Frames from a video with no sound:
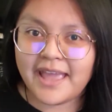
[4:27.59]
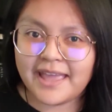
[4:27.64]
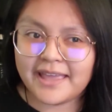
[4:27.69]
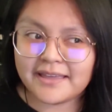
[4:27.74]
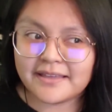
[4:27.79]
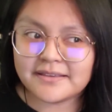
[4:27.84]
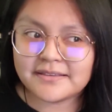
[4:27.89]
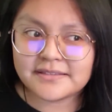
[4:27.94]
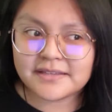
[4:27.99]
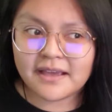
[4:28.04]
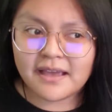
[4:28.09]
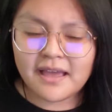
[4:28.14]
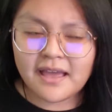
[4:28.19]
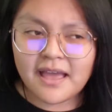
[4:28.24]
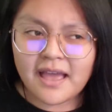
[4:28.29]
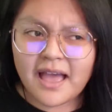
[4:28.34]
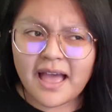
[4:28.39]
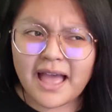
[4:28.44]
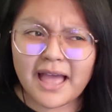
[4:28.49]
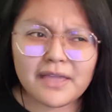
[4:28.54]
And
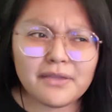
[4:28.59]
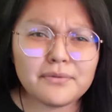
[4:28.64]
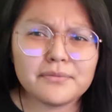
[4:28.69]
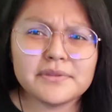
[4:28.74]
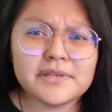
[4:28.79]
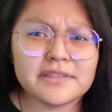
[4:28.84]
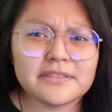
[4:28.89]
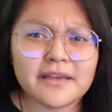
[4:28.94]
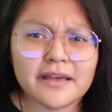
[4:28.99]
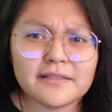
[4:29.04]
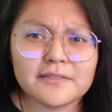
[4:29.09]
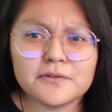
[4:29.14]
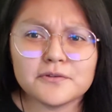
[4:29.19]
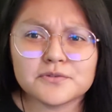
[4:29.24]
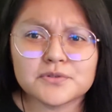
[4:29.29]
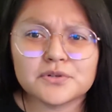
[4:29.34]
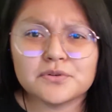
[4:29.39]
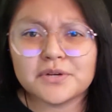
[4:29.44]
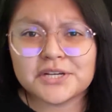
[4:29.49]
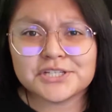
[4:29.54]
I only thought those
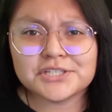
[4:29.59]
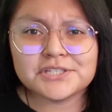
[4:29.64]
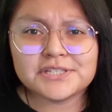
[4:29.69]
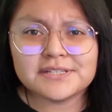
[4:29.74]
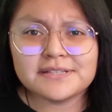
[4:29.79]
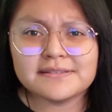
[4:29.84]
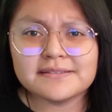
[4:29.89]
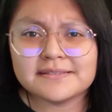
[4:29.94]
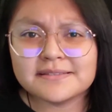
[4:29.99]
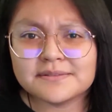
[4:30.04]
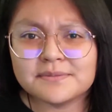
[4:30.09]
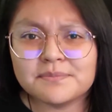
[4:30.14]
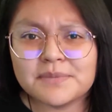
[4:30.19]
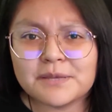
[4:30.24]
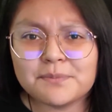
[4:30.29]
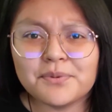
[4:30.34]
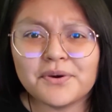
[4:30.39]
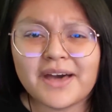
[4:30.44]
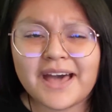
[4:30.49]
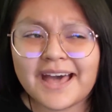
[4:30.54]
were questions
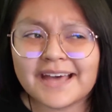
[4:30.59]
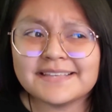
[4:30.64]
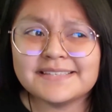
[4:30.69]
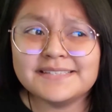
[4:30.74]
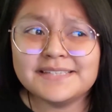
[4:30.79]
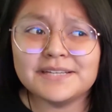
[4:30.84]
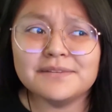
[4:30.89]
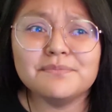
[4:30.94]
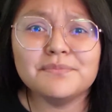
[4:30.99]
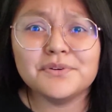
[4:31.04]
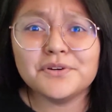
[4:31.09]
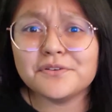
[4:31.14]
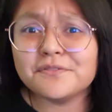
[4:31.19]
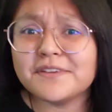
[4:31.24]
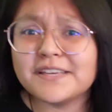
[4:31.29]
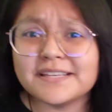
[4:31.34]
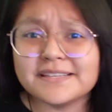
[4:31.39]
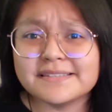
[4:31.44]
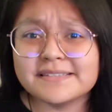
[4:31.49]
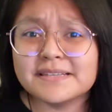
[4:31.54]
people asked in
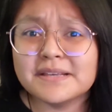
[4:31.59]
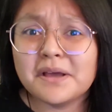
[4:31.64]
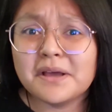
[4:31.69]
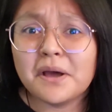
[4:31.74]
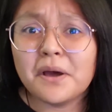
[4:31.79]
movies